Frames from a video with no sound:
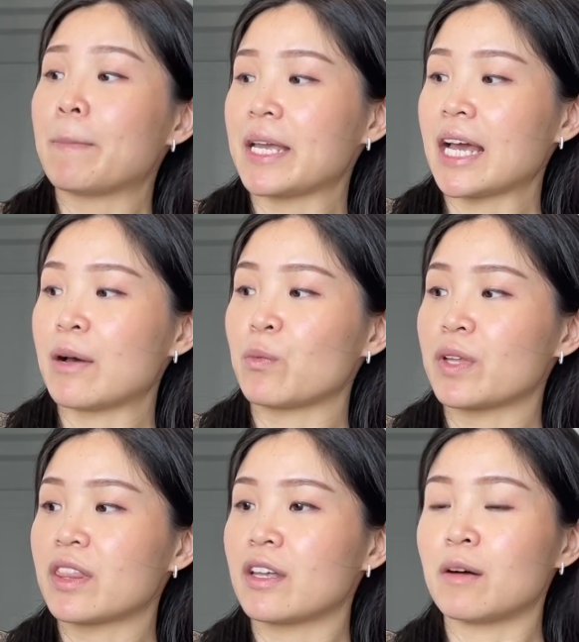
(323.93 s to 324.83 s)
But yeah,
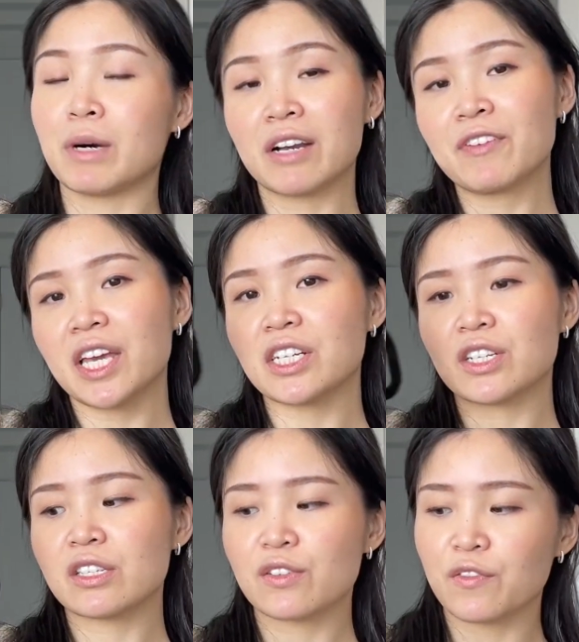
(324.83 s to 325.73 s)
with the
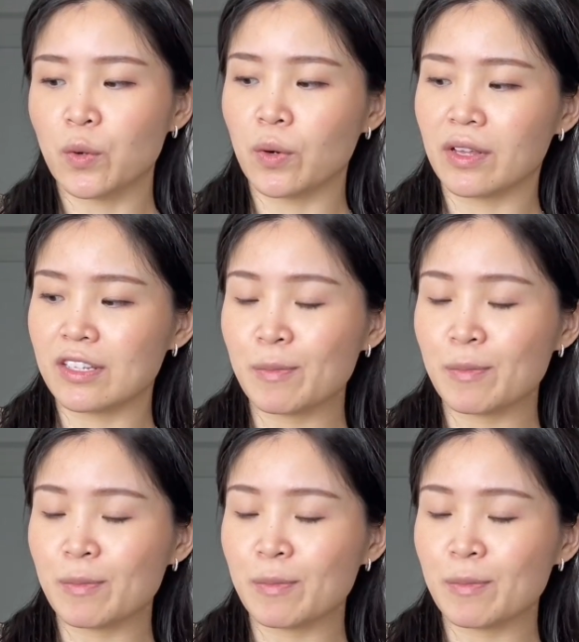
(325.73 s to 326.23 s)
modifications for this